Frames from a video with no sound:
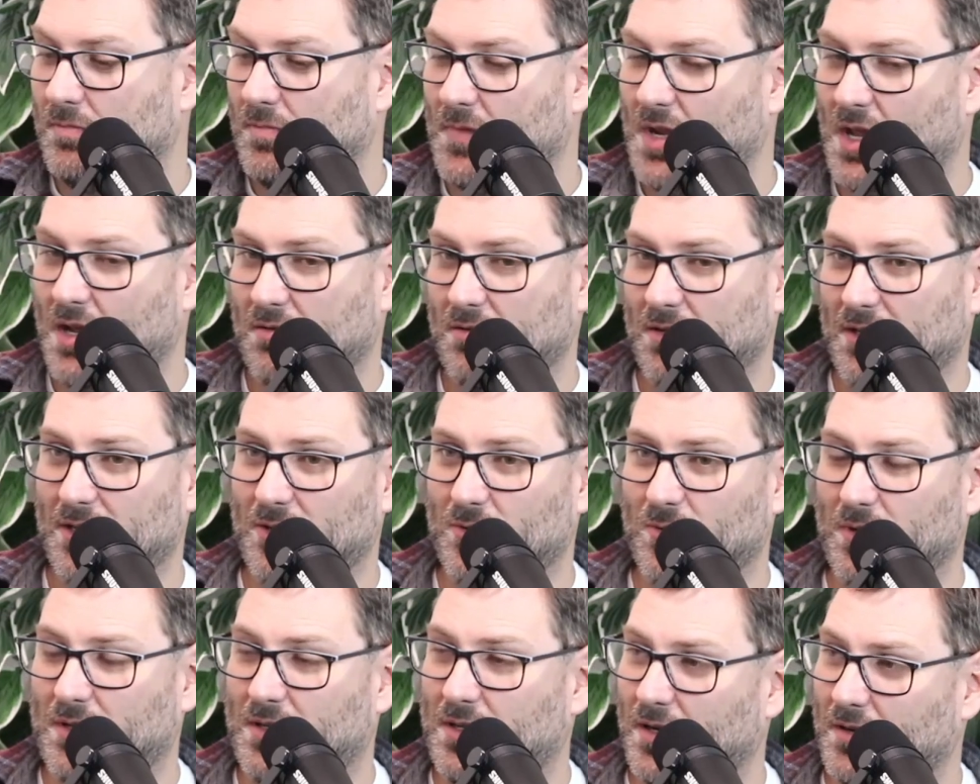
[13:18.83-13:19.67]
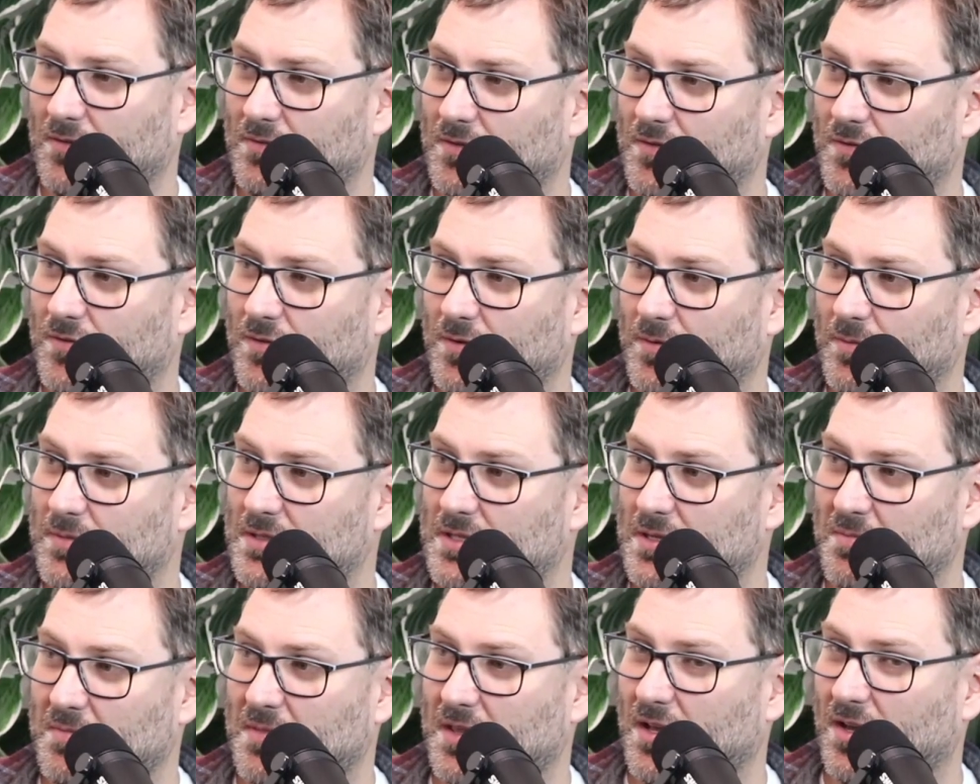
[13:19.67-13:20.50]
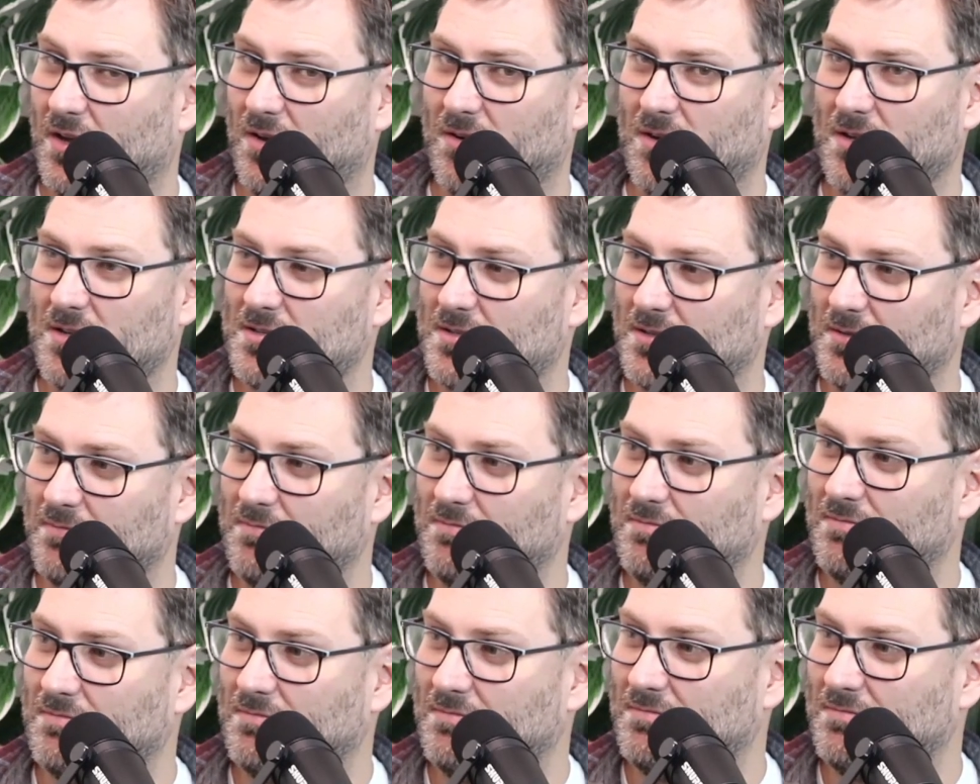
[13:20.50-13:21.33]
I don't need to recover from something awesome.